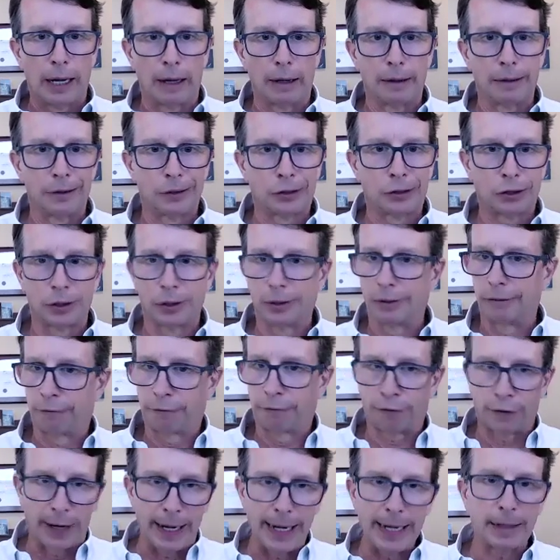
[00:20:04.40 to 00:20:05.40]
should
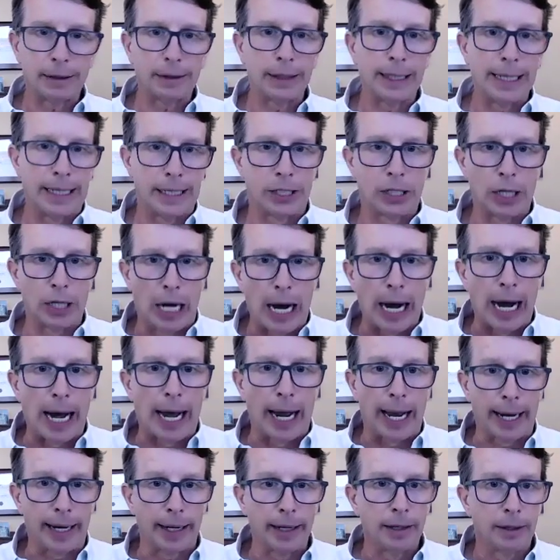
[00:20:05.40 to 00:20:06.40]
frankly
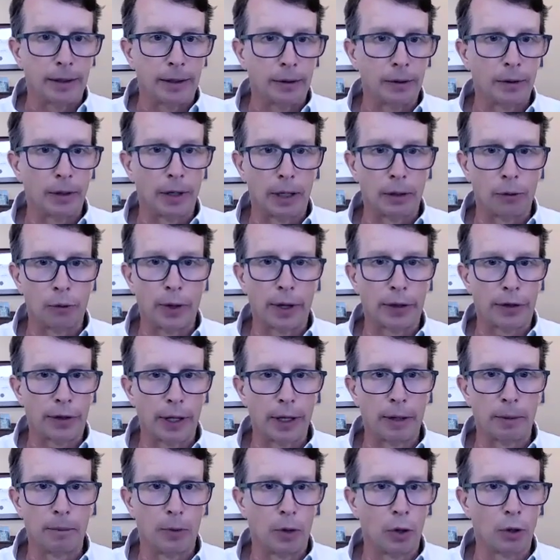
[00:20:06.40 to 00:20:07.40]
die
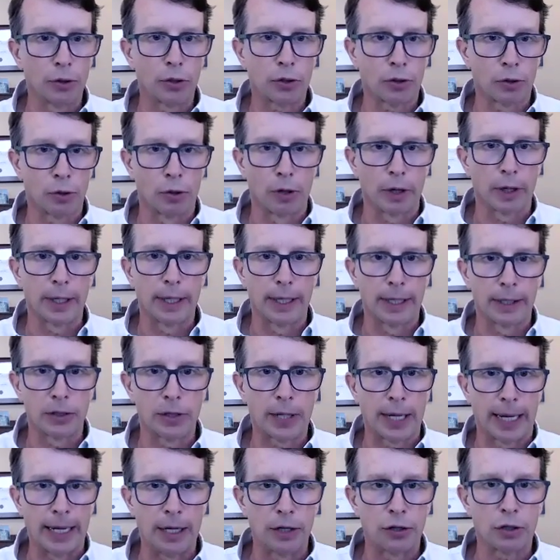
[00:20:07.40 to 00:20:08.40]
within most
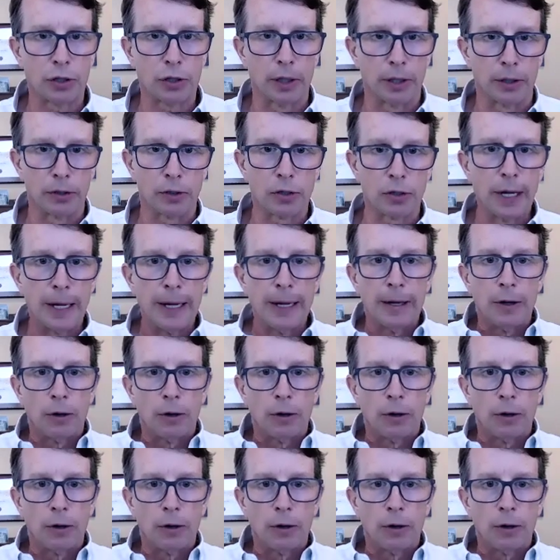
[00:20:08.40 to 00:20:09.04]
organizations.